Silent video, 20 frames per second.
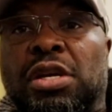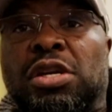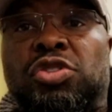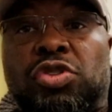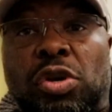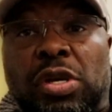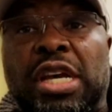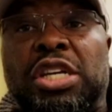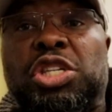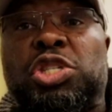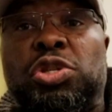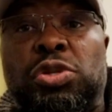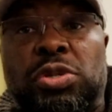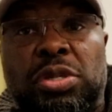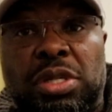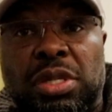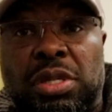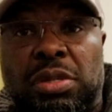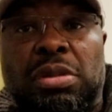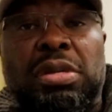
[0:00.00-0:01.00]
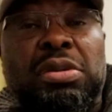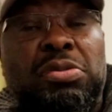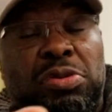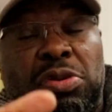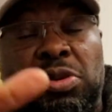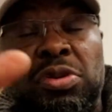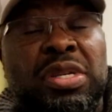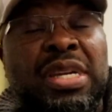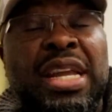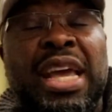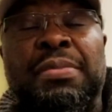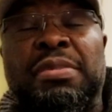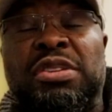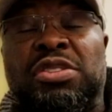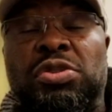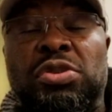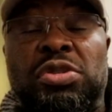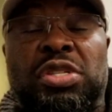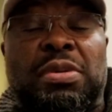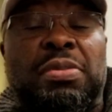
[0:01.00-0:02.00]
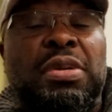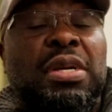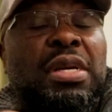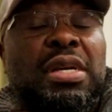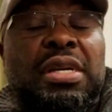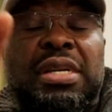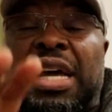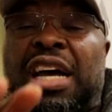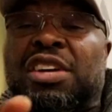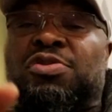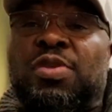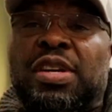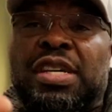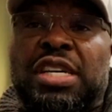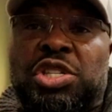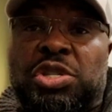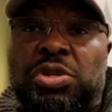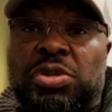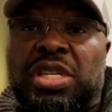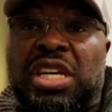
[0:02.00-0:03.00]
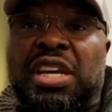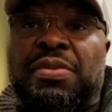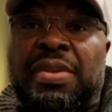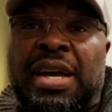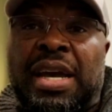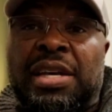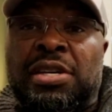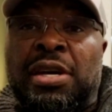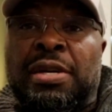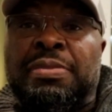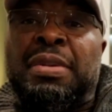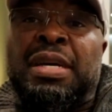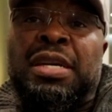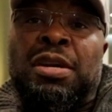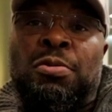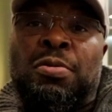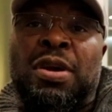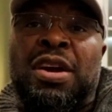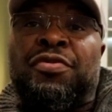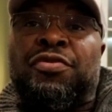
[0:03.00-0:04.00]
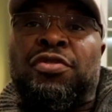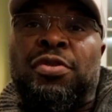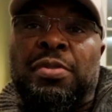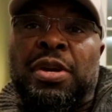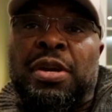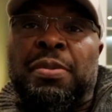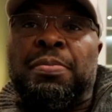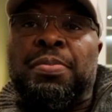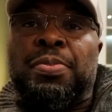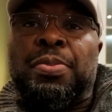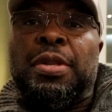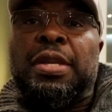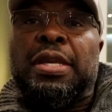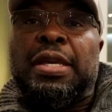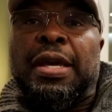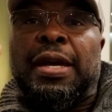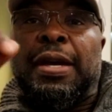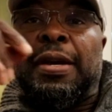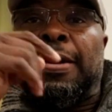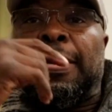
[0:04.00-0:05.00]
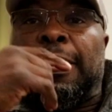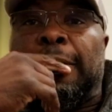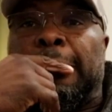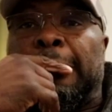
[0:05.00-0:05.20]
So they should, good name, it suits him. That's why they should keep that young man away from him. Yeah?